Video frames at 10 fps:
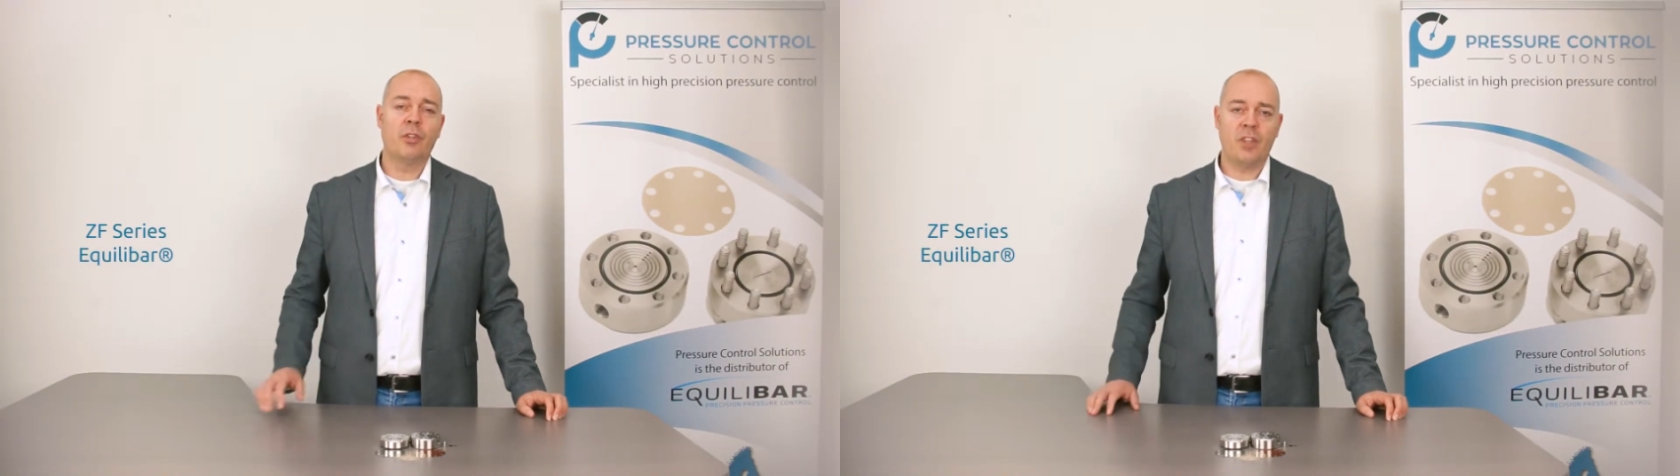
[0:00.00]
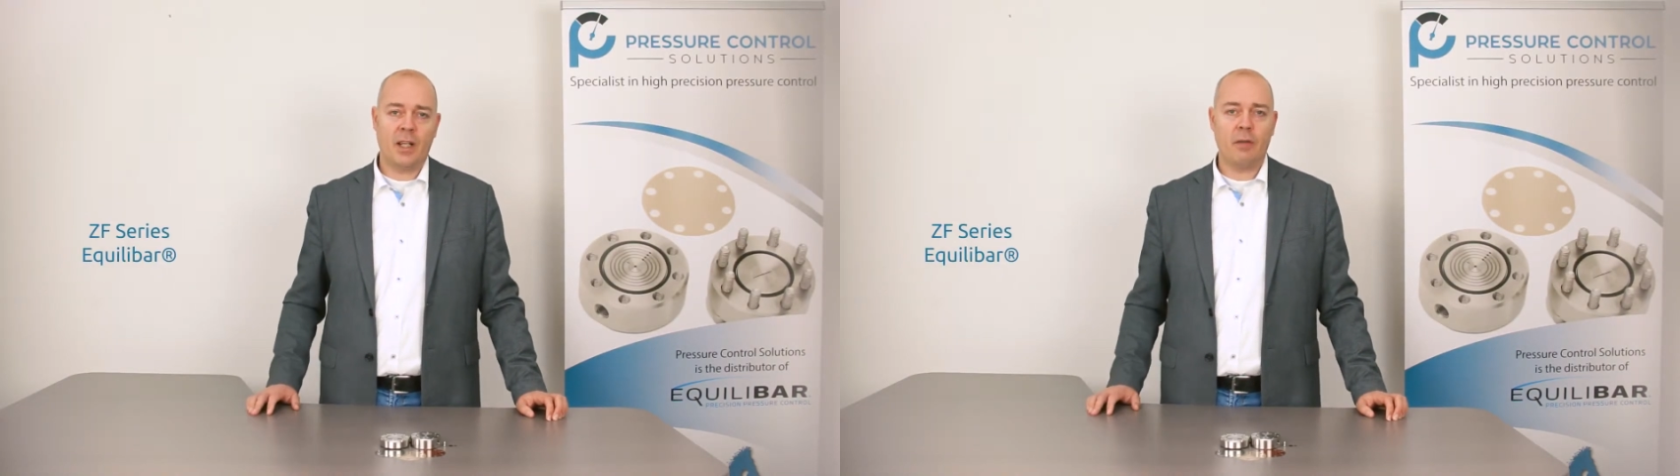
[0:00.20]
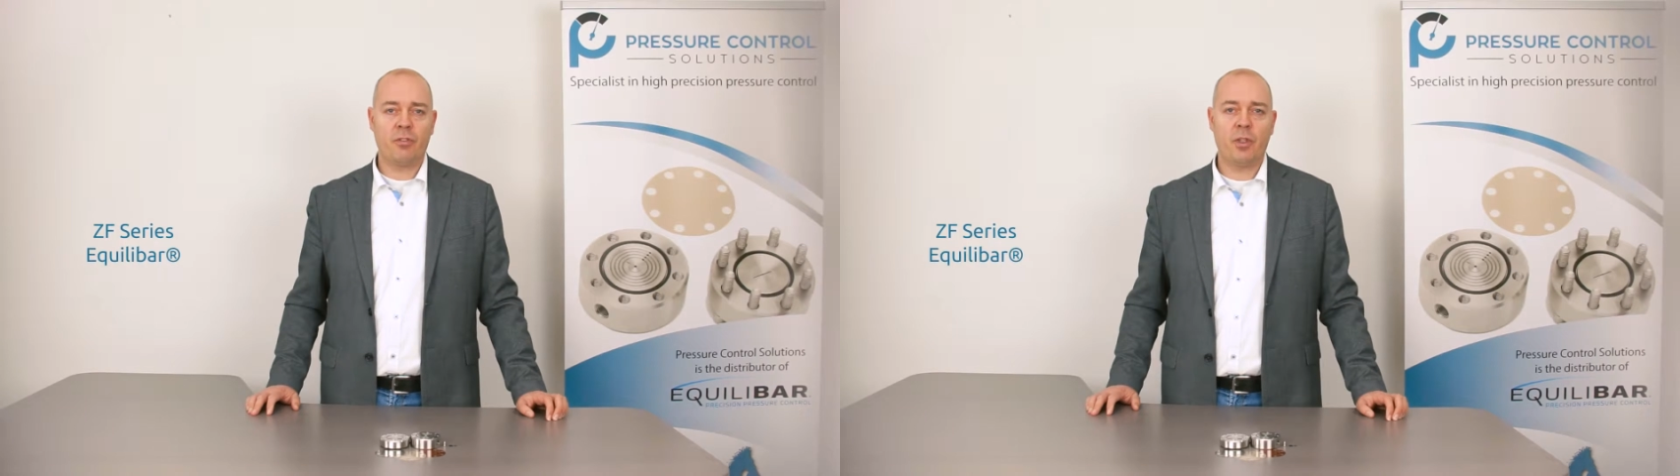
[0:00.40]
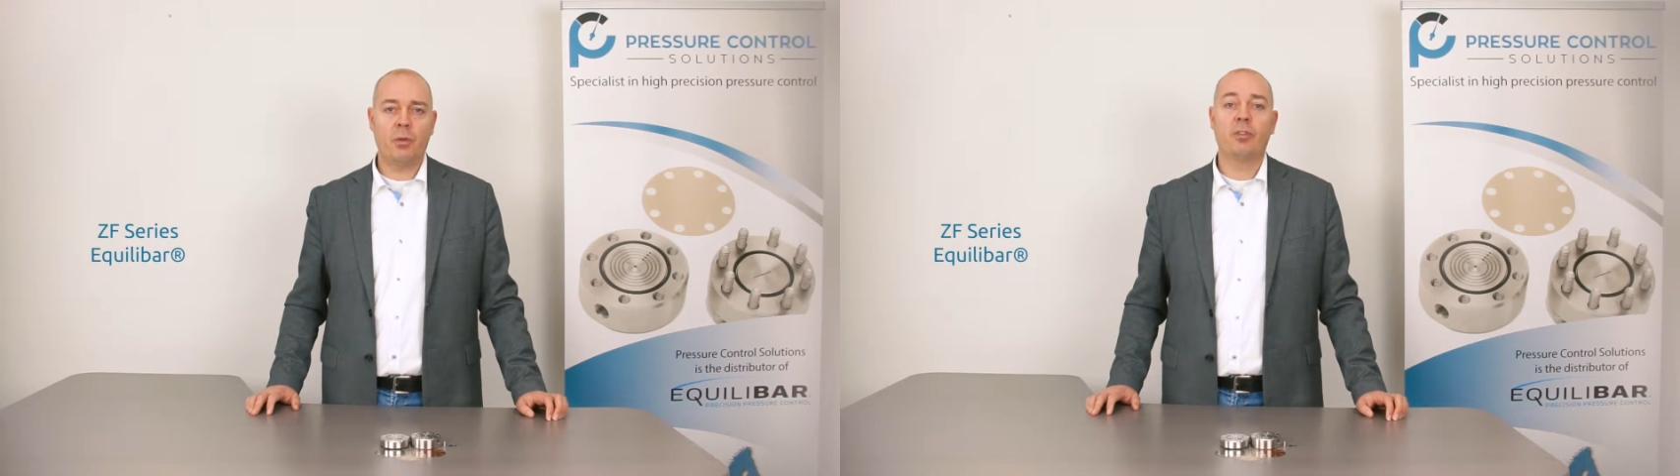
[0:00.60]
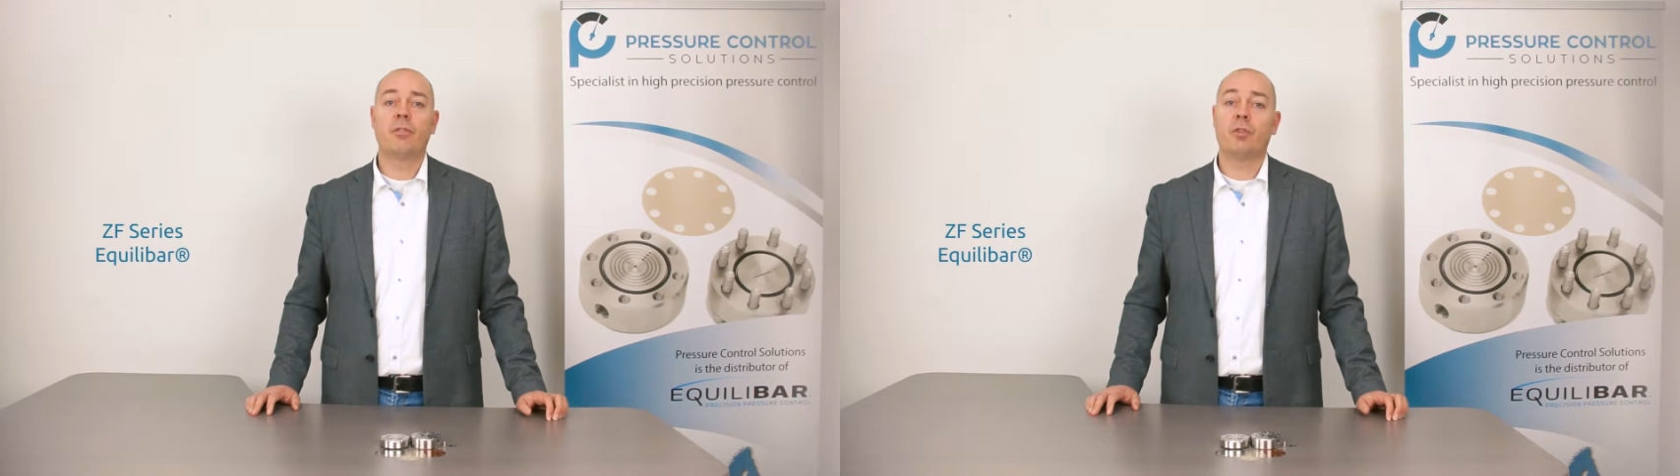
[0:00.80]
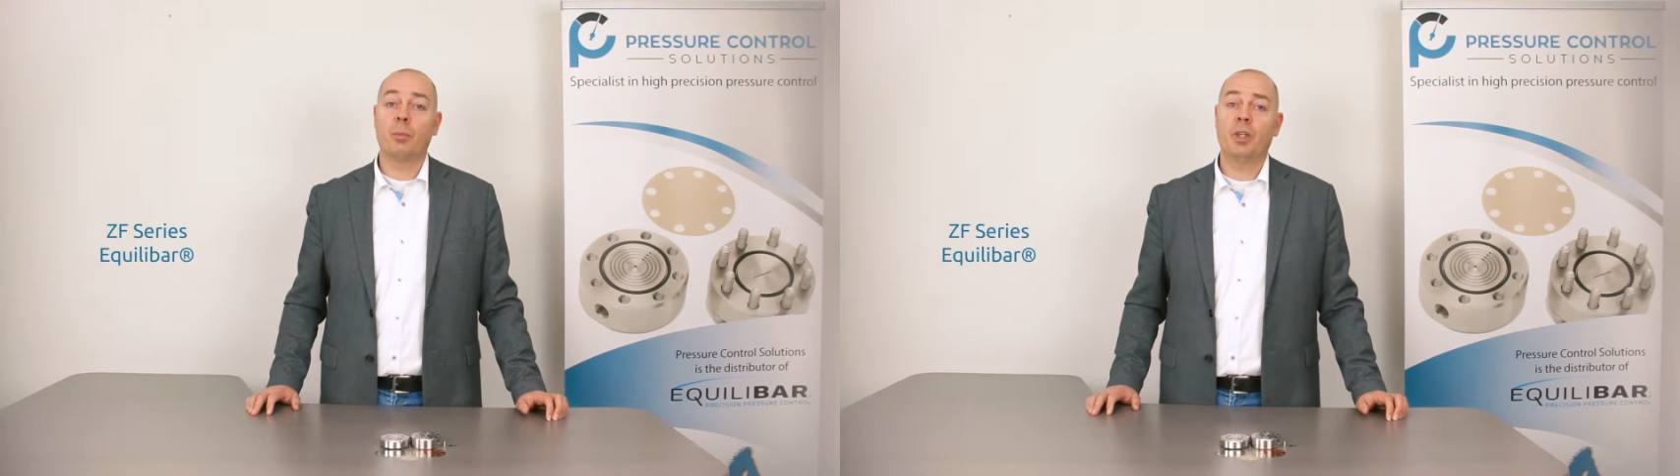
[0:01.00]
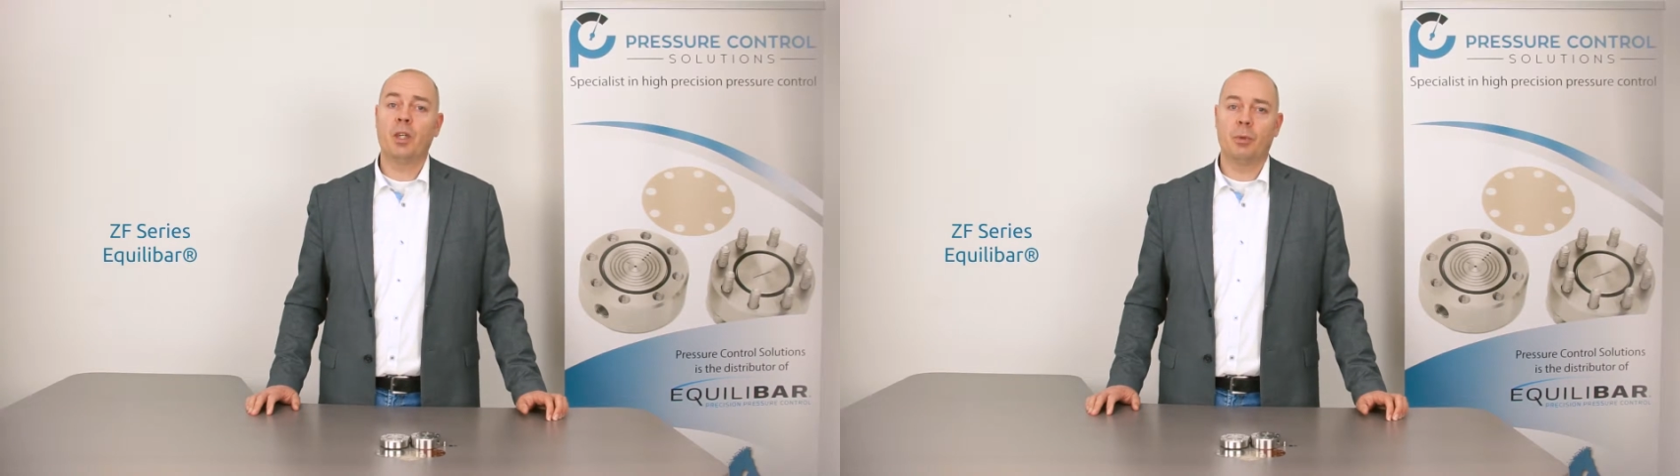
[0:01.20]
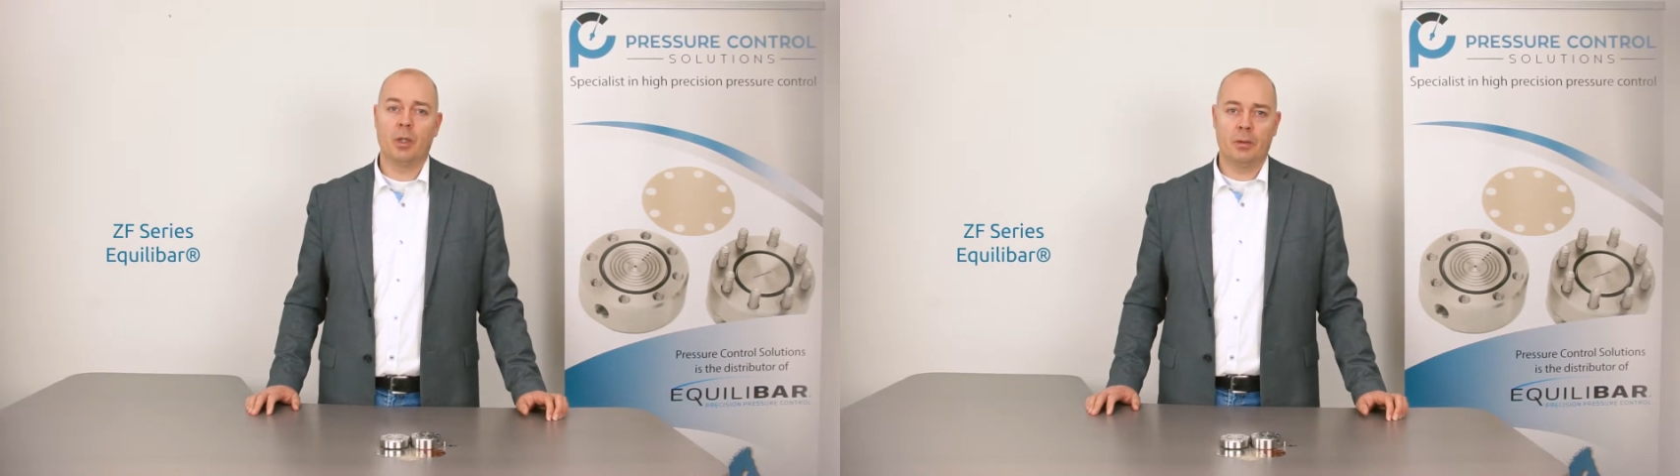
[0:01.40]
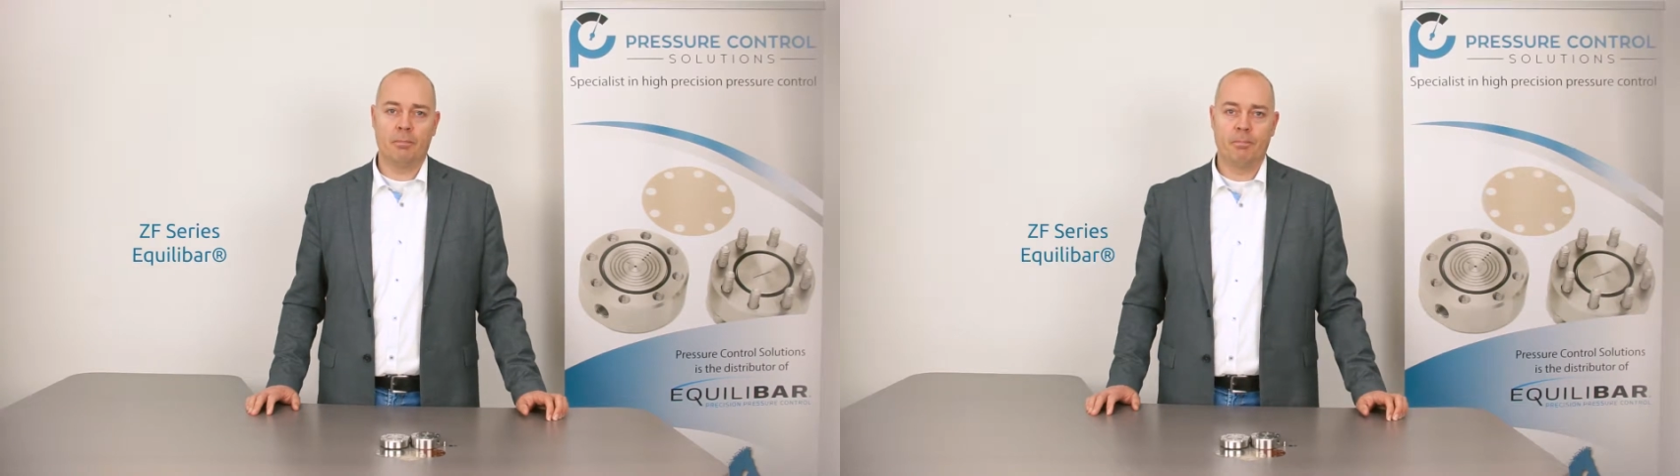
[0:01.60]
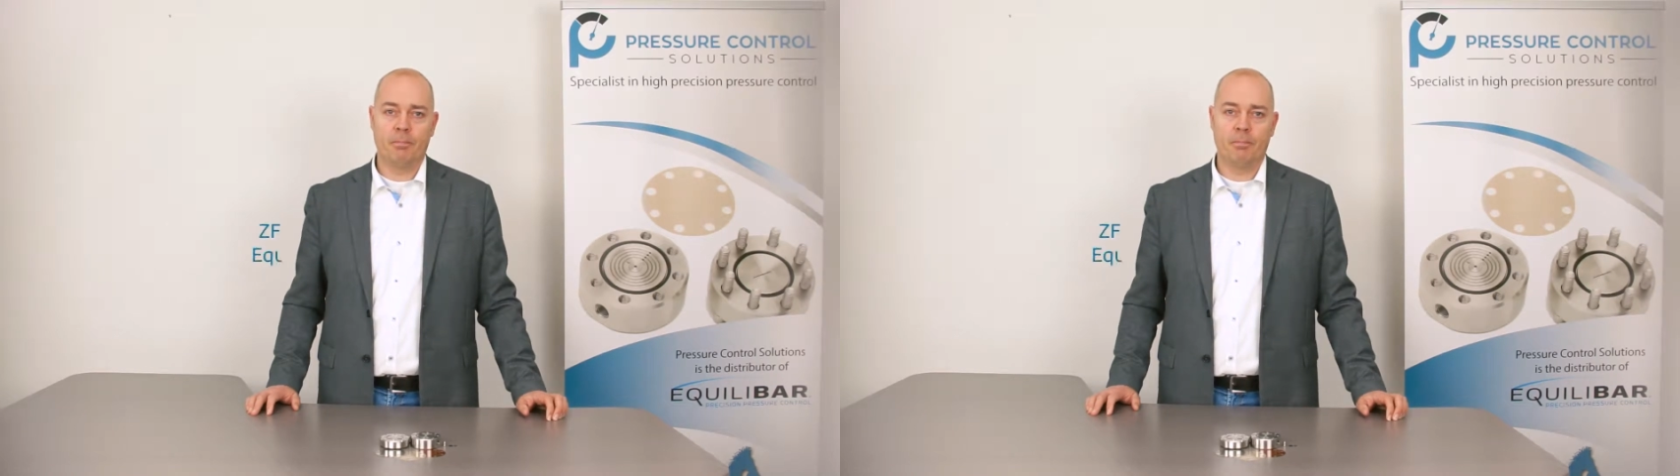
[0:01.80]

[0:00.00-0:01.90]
ZF series from Bar.